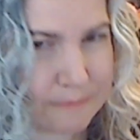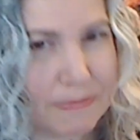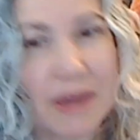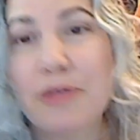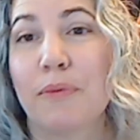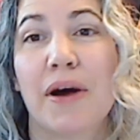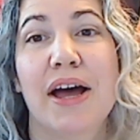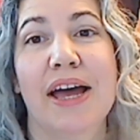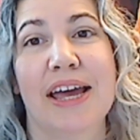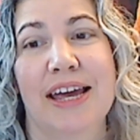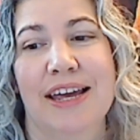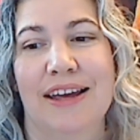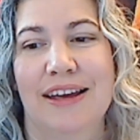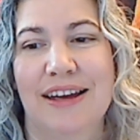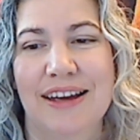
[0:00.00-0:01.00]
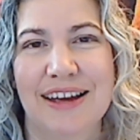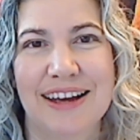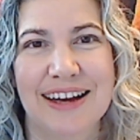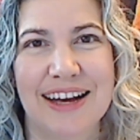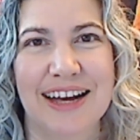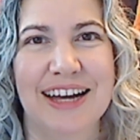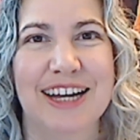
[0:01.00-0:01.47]
by the way,
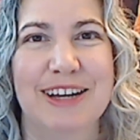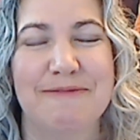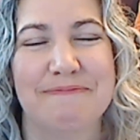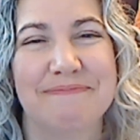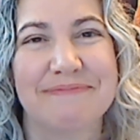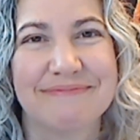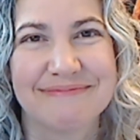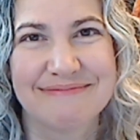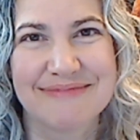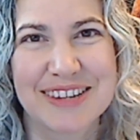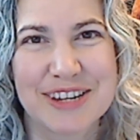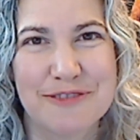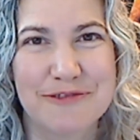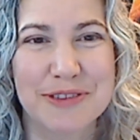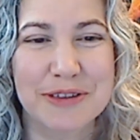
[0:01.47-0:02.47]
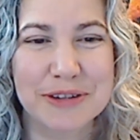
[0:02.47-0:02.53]
for